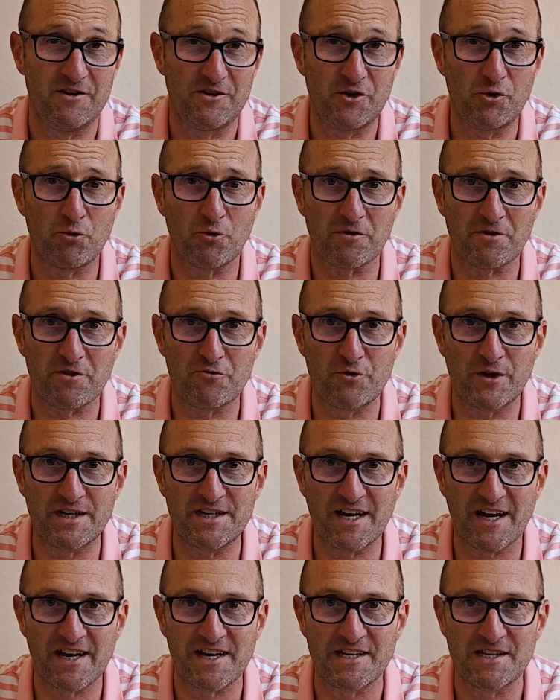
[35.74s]
2 or 3
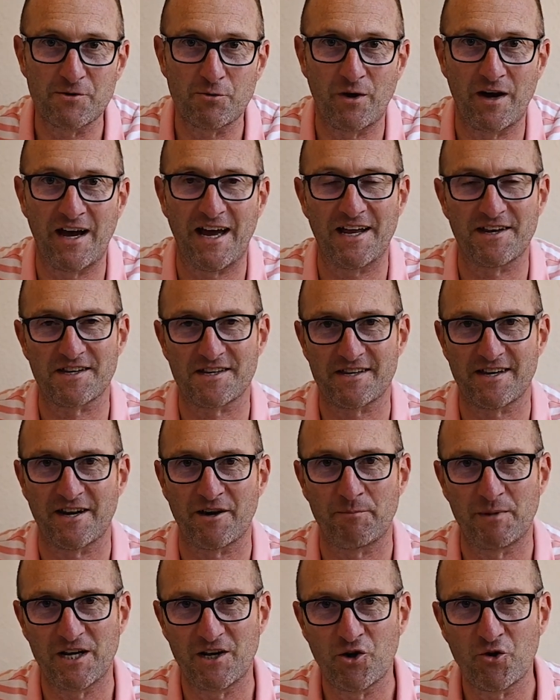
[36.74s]
days where, as I
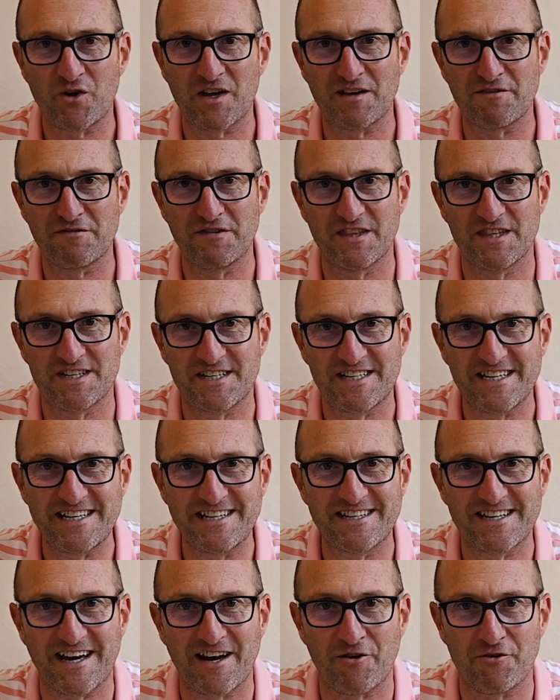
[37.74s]
said, I've been looking for the
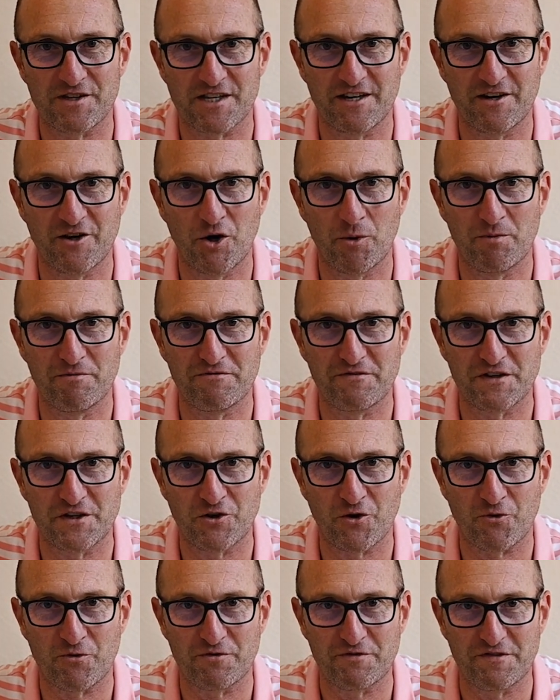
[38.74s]
details in urban
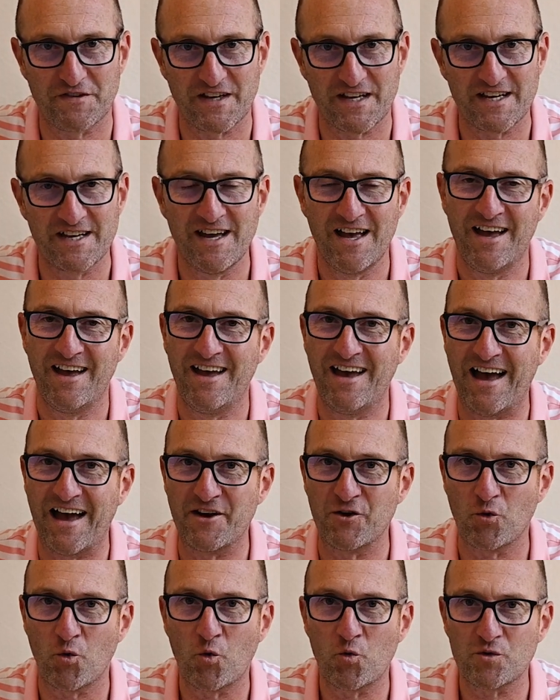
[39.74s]
photography
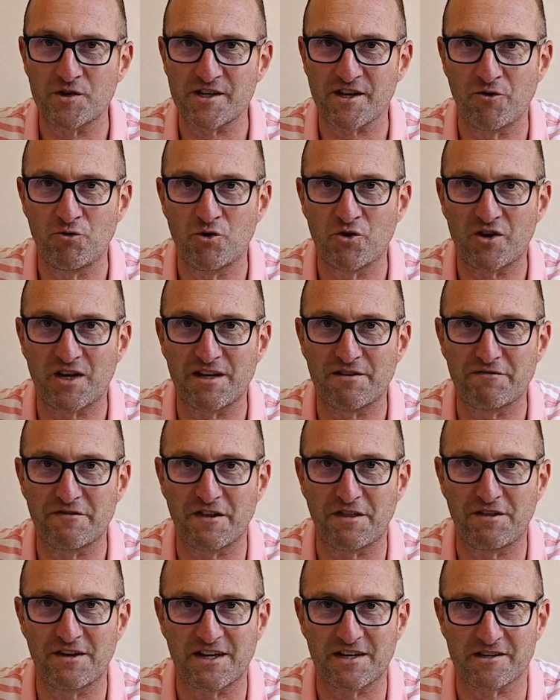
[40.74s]
and also looking
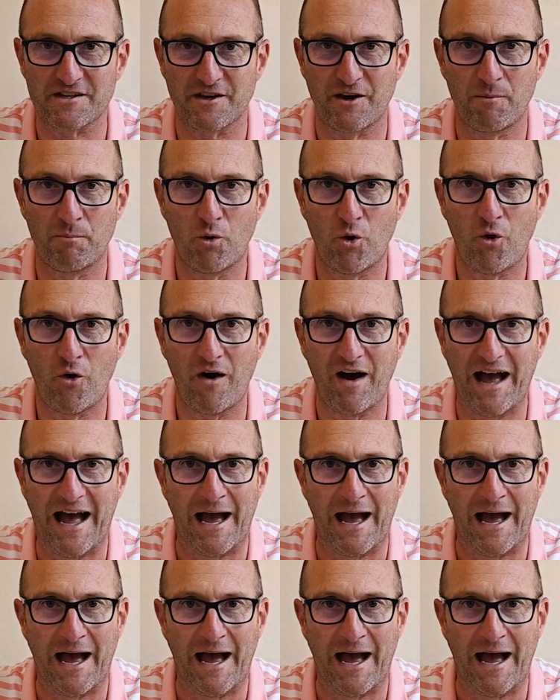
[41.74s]
for things that are more